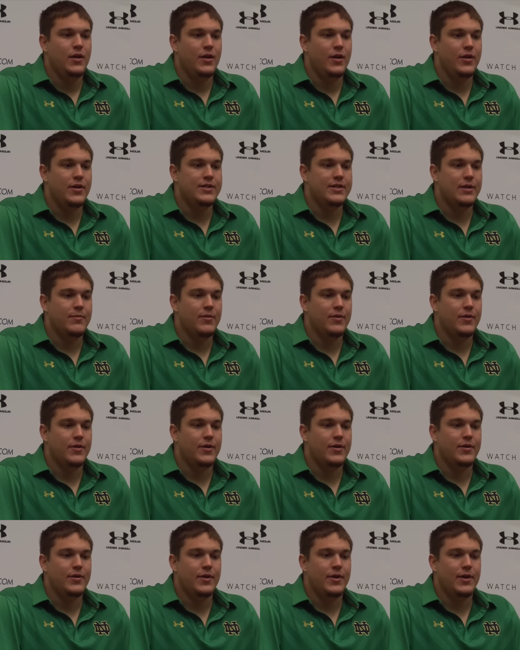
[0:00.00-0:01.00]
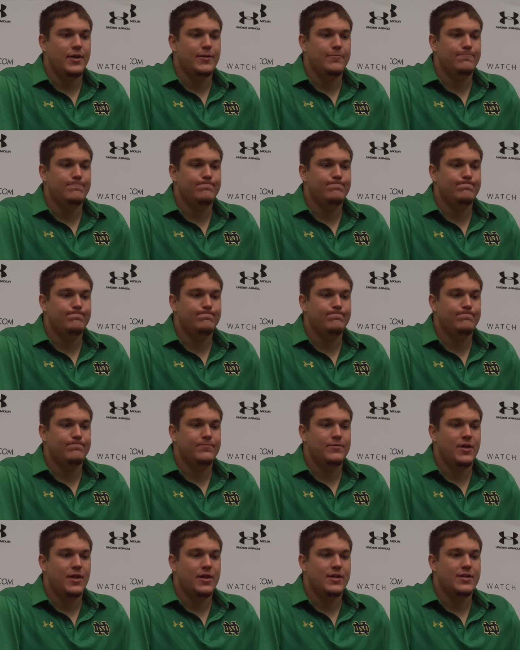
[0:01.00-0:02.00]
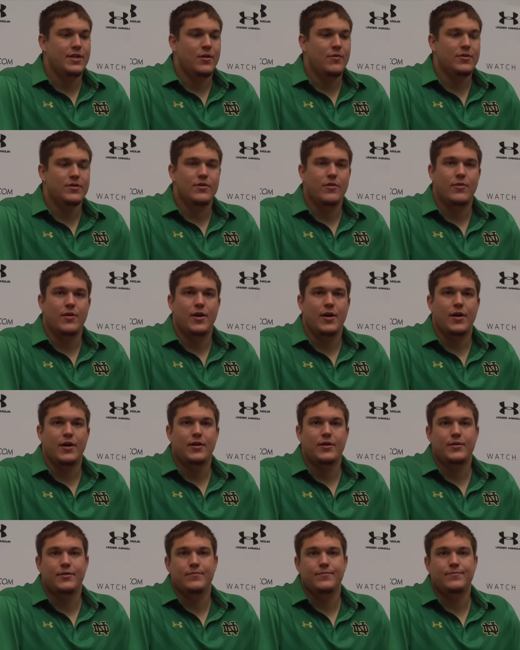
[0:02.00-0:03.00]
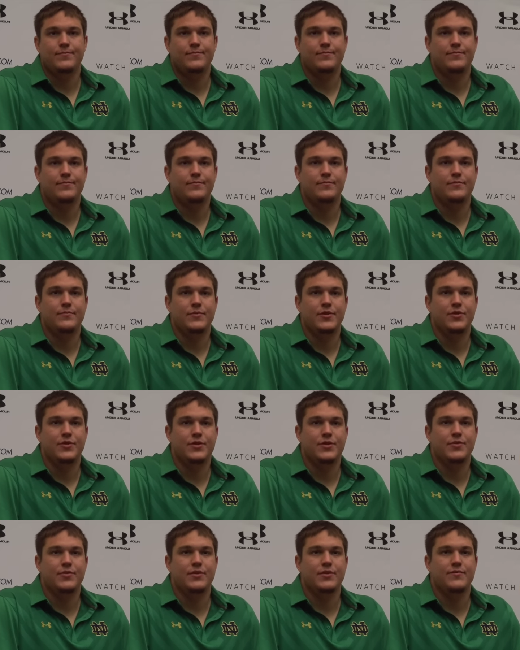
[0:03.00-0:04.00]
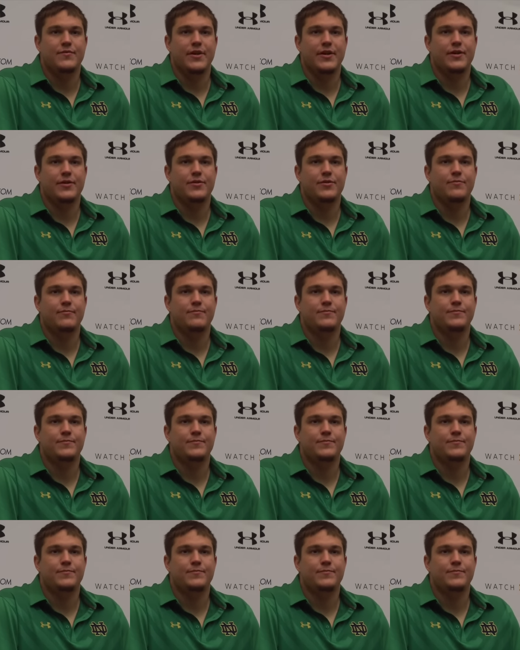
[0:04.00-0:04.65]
You know, he's able to kind of tell what's going on and use it to his advantage.